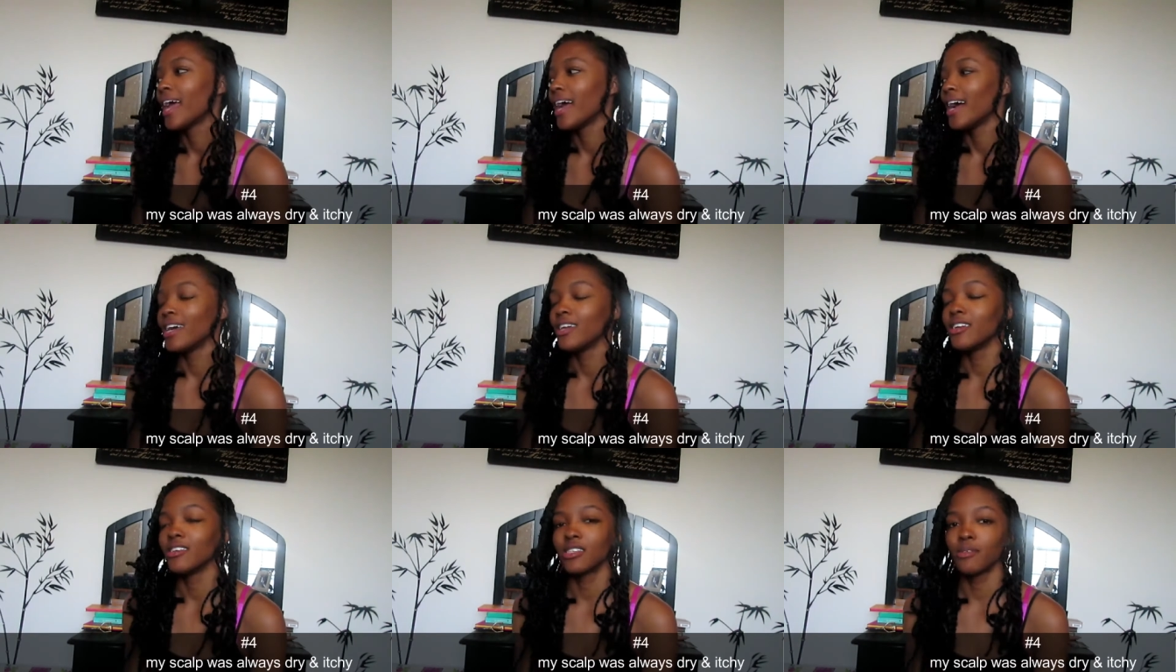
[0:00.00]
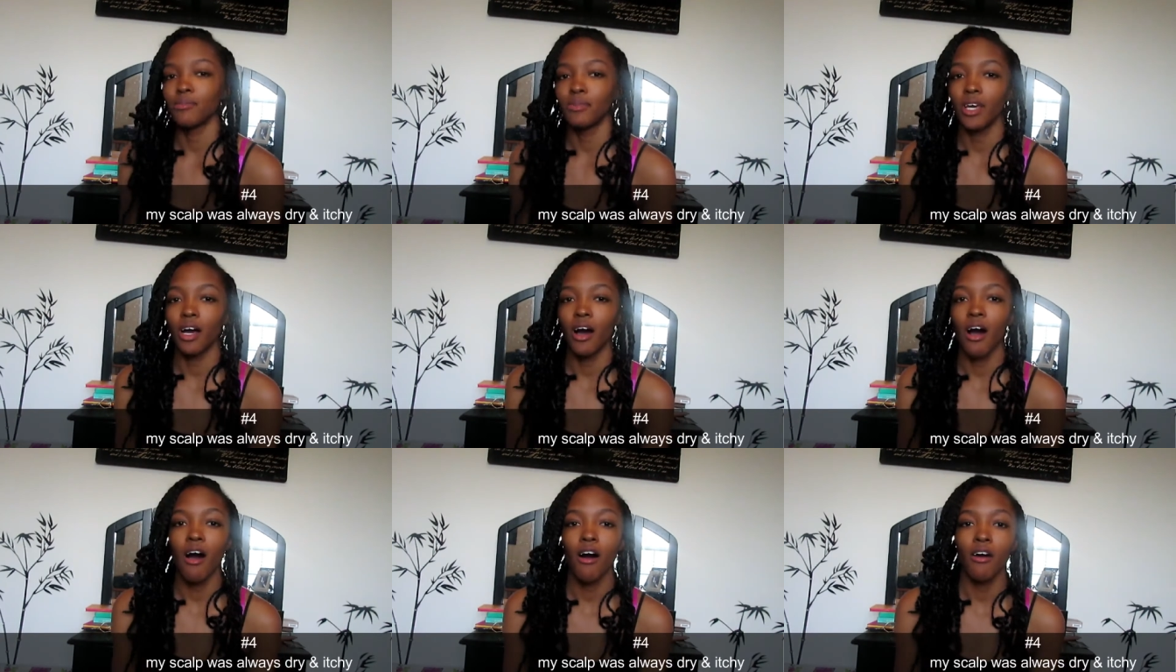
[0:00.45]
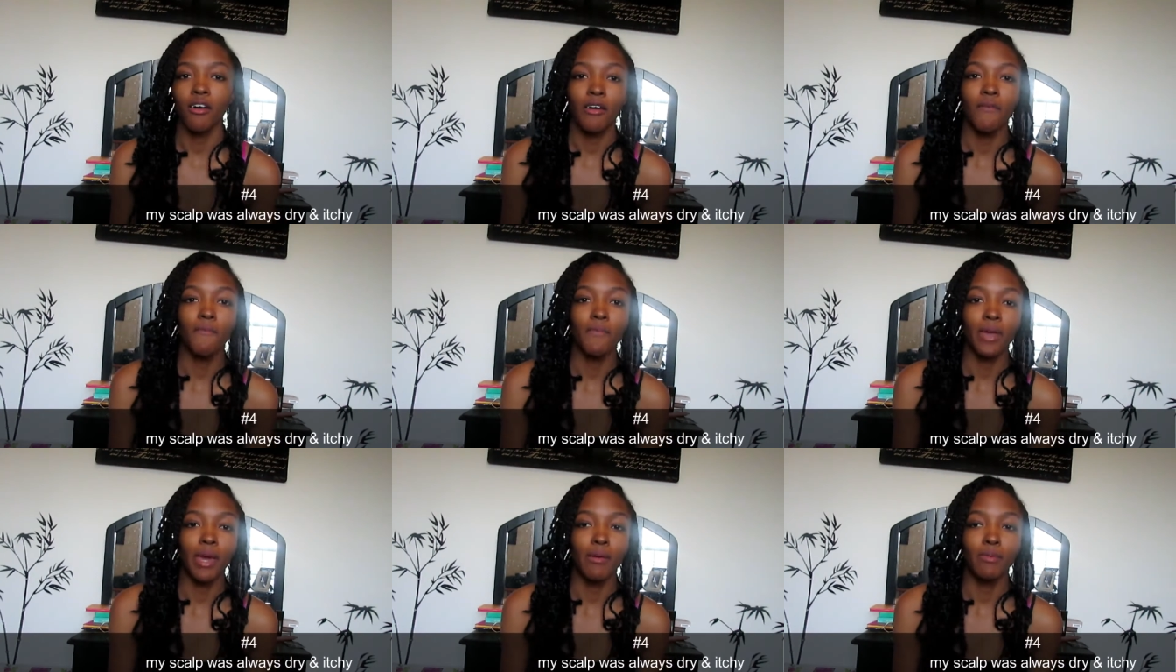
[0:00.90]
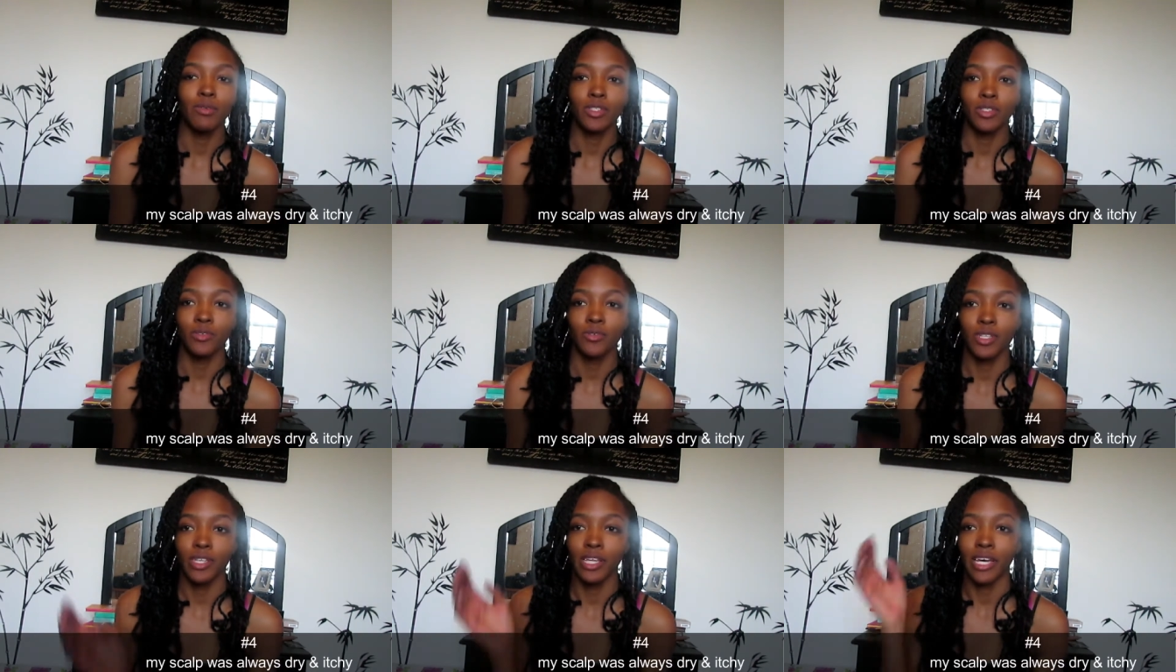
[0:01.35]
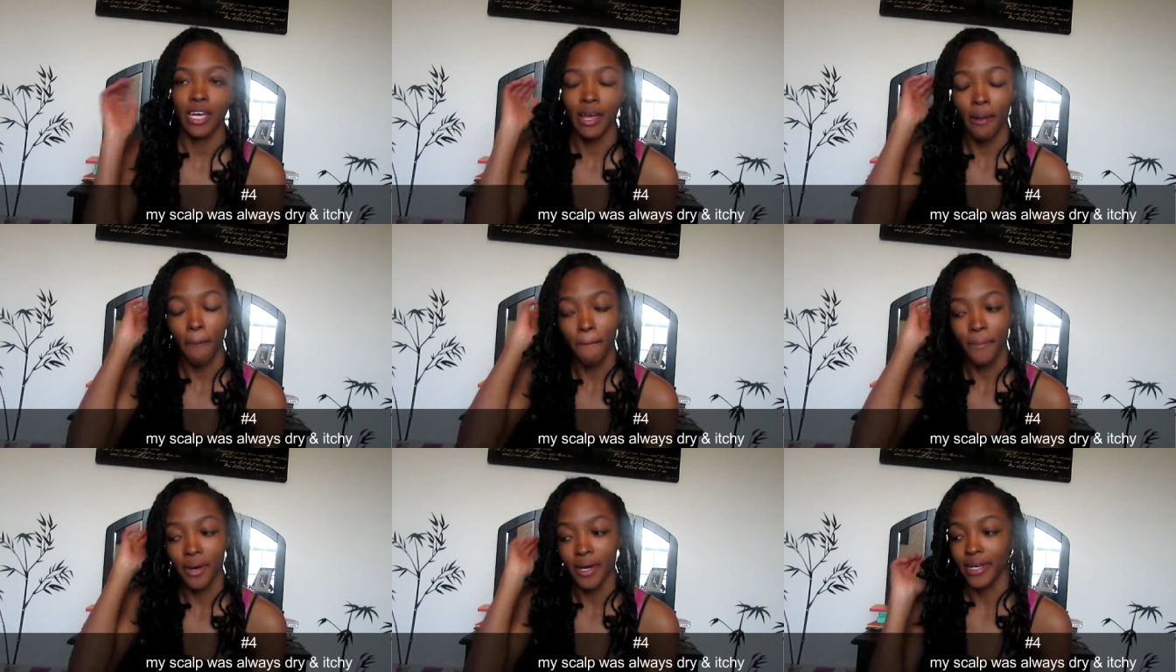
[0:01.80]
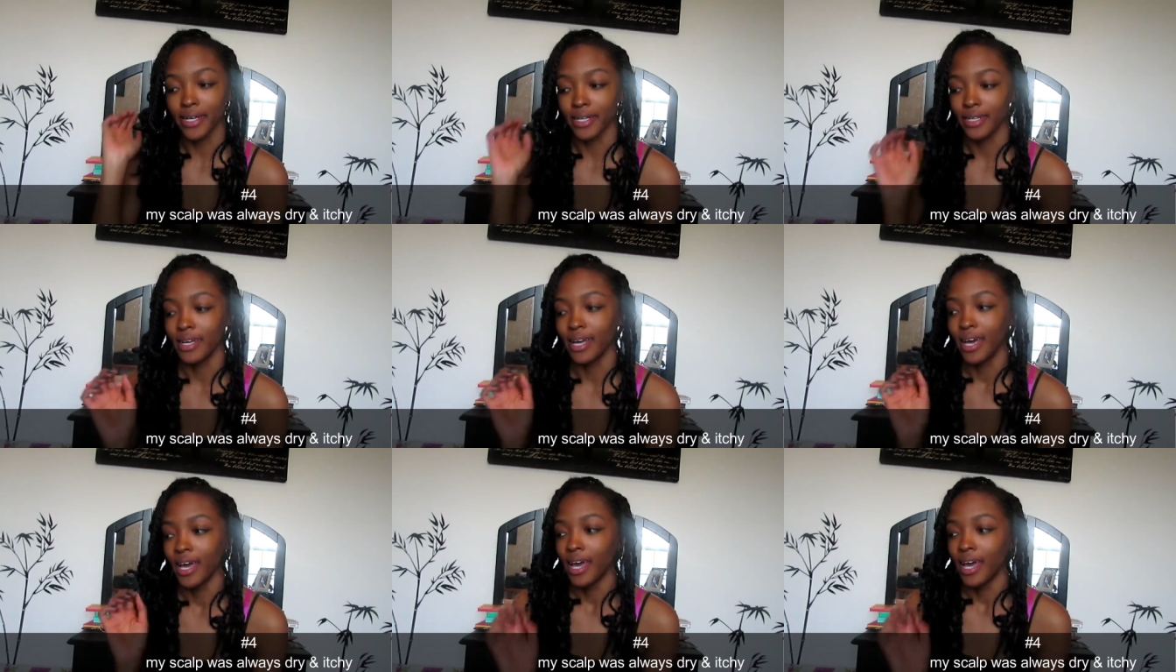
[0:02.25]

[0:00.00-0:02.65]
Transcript: I know some of y'all gonna be able to relate, but